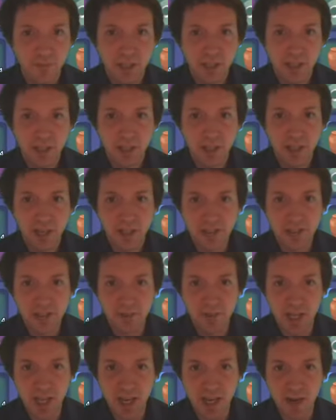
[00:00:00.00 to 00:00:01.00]
And I got some
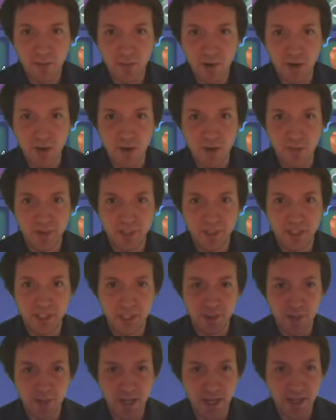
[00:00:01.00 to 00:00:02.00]
light bulbs to
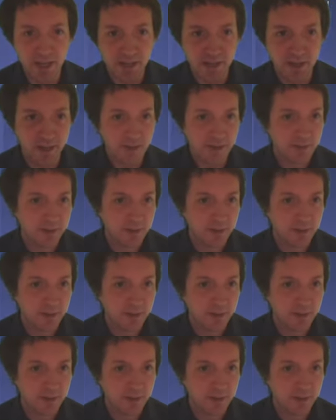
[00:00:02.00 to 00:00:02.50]
spend.